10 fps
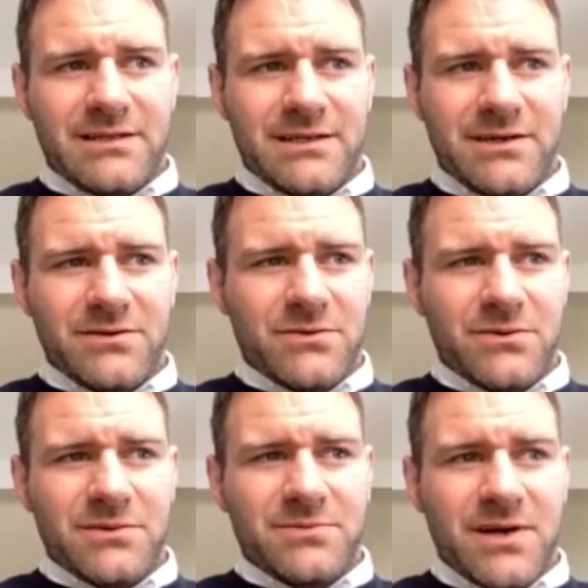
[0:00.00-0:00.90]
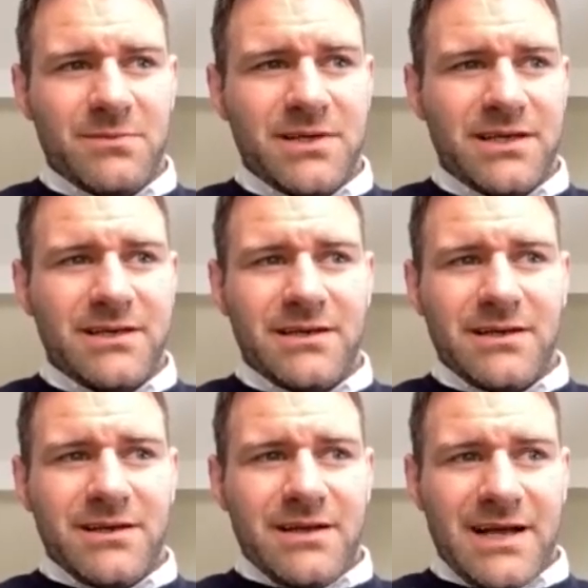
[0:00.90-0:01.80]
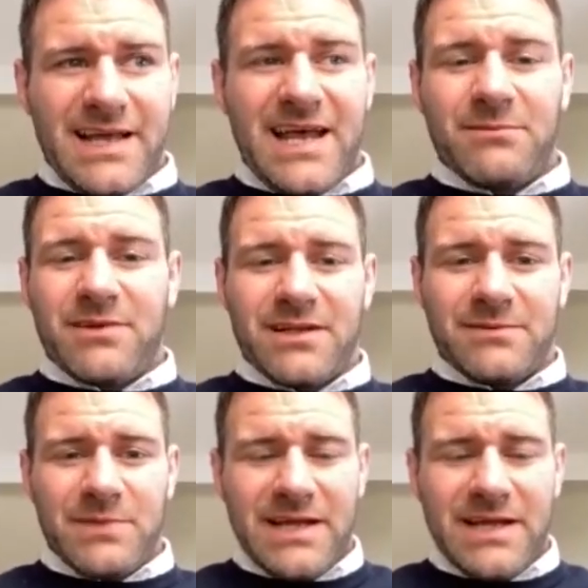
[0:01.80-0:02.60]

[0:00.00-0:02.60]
The other one was probably a game that